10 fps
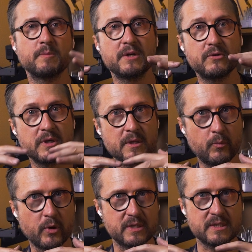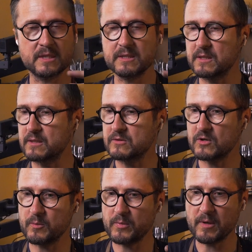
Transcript: by doing the point setting at the top.